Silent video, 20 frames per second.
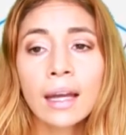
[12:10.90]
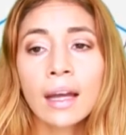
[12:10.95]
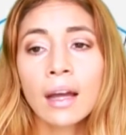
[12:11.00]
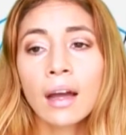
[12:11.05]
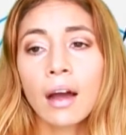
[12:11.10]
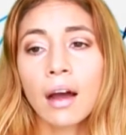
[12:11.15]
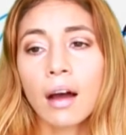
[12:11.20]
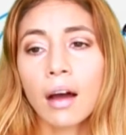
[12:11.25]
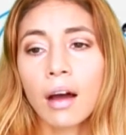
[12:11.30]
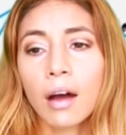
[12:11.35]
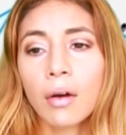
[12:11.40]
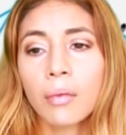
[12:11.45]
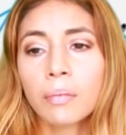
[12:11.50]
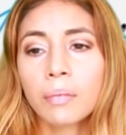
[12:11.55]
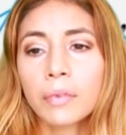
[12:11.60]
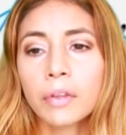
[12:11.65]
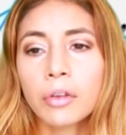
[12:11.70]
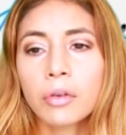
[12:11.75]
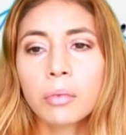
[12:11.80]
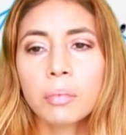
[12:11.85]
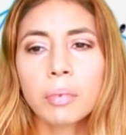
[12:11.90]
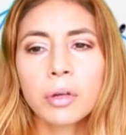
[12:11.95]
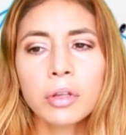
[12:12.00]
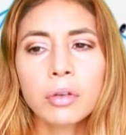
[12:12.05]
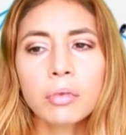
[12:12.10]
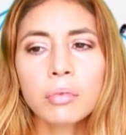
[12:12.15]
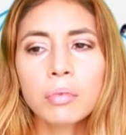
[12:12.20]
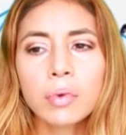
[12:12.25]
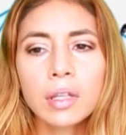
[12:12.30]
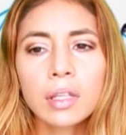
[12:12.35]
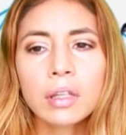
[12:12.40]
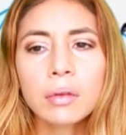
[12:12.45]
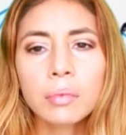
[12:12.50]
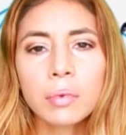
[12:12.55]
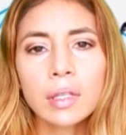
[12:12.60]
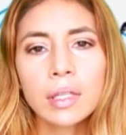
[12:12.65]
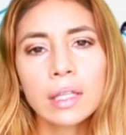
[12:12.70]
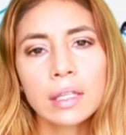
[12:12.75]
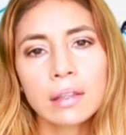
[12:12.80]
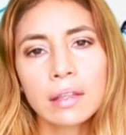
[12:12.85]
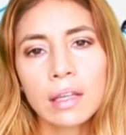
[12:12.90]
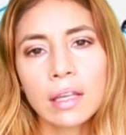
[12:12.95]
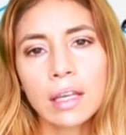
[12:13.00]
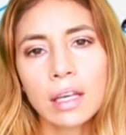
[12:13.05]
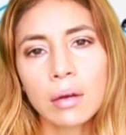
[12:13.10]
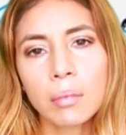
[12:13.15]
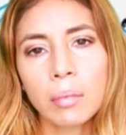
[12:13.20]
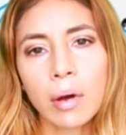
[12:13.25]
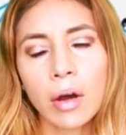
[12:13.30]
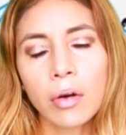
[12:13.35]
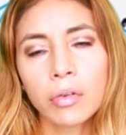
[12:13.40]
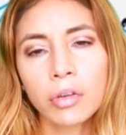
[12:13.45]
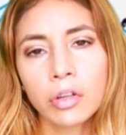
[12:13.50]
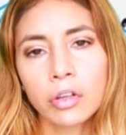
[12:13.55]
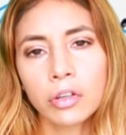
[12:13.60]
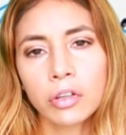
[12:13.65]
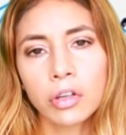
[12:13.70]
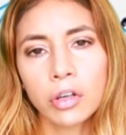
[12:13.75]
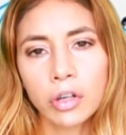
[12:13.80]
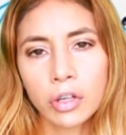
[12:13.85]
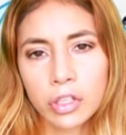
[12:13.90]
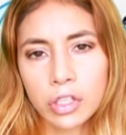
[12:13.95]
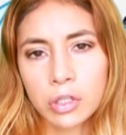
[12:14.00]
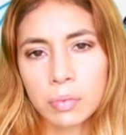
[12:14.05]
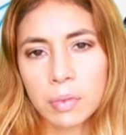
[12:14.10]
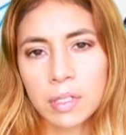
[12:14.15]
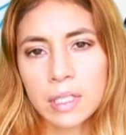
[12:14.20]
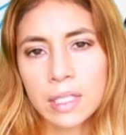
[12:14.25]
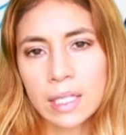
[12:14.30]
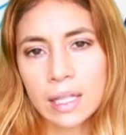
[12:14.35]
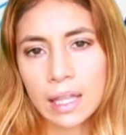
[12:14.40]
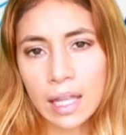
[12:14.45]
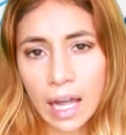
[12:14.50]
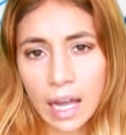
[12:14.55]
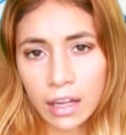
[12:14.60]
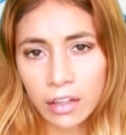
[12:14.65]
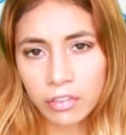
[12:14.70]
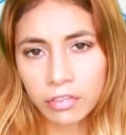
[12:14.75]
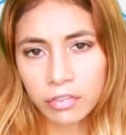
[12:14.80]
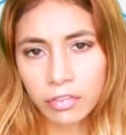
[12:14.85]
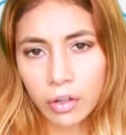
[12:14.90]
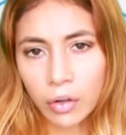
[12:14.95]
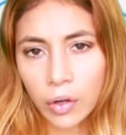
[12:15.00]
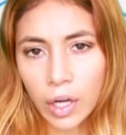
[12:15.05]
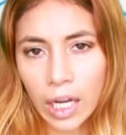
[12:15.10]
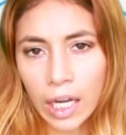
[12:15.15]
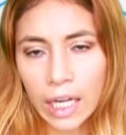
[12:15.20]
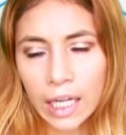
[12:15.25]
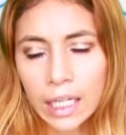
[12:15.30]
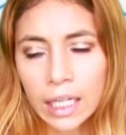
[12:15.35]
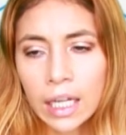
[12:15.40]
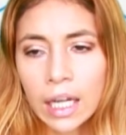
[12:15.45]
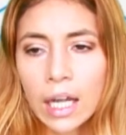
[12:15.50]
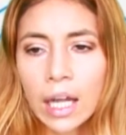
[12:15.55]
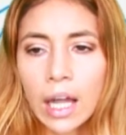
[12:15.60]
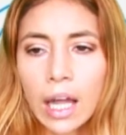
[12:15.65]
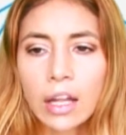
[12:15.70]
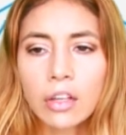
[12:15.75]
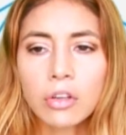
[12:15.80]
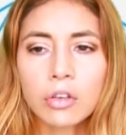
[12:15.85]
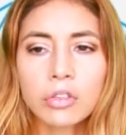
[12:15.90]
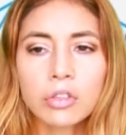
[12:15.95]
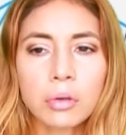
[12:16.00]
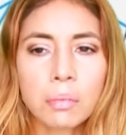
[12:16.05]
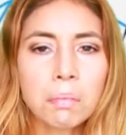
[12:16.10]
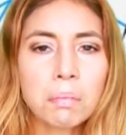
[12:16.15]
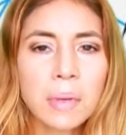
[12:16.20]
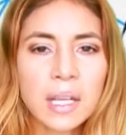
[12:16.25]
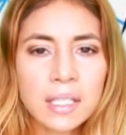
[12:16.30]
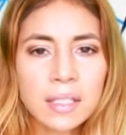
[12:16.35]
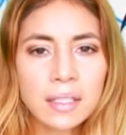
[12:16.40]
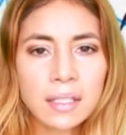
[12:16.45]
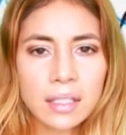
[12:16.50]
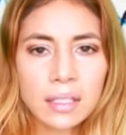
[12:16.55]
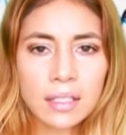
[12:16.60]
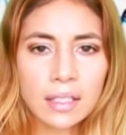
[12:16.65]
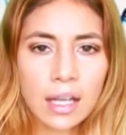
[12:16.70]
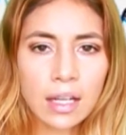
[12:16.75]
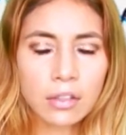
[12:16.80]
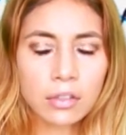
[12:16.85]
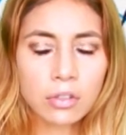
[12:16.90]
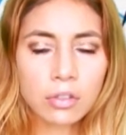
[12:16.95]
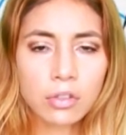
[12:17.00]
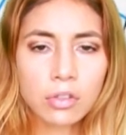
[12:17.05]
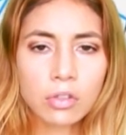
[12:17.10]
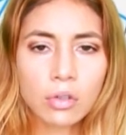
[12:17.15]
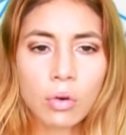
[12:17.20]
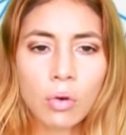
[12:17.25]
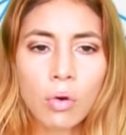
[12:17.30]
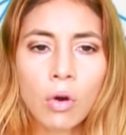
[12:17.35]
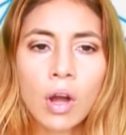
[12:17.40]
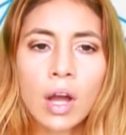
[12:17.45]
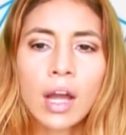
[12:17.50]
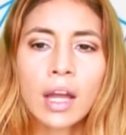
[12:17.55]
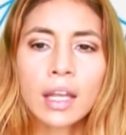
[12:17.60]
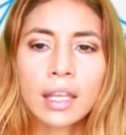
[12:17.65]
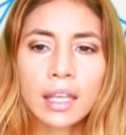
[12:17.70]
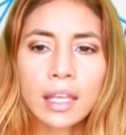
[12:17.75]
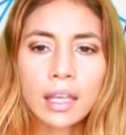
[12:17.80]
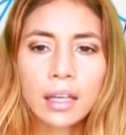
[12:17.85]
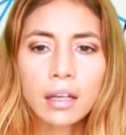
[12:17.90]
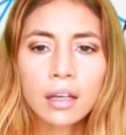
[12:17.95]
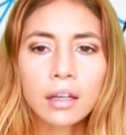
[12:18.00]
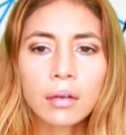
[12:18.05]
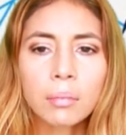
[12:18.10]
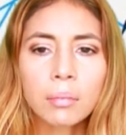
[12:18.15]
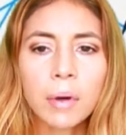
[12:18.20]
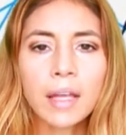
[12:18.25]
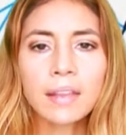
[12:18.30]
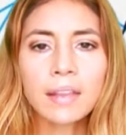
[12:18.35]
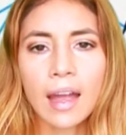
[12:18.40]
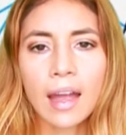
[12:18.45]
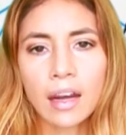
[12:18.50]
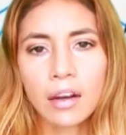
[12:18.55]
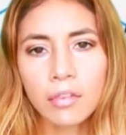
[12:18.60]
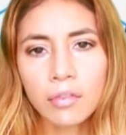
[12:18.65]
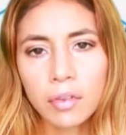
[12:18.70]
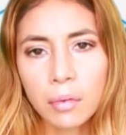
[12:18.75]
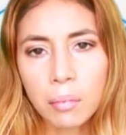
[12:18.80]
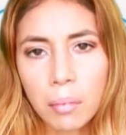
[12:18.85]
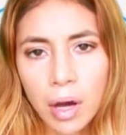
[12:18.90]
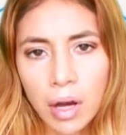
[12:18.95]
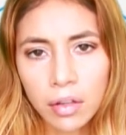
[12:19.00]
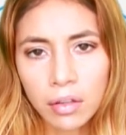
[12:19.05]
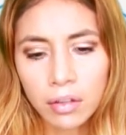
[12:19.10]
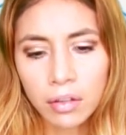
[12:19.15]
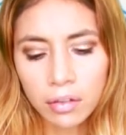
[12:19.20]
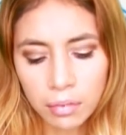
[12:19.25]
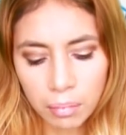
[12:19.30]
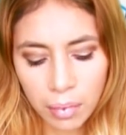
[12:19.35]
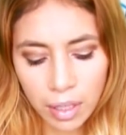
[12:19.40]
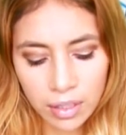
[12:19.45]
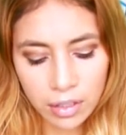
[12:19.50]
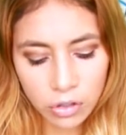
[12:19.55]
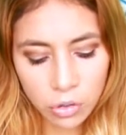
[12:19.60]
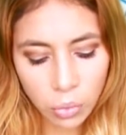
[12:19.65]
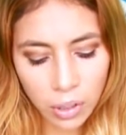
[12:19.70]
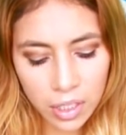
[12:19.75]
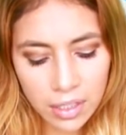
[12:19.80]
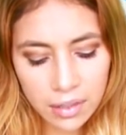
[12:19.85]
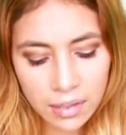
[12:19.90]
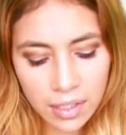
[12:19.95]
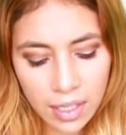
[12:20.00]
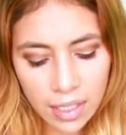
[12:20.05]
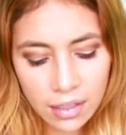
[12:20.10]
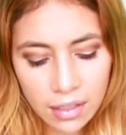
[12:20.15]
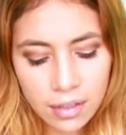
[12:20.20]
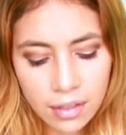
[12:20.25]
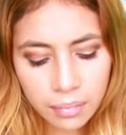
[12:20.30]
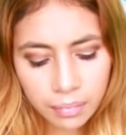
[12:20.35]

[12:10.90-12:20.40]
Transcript: But you're really, really thinking about your nourishment in life, okay? And your domestic sector. So here, by the end of the month, by the 26th,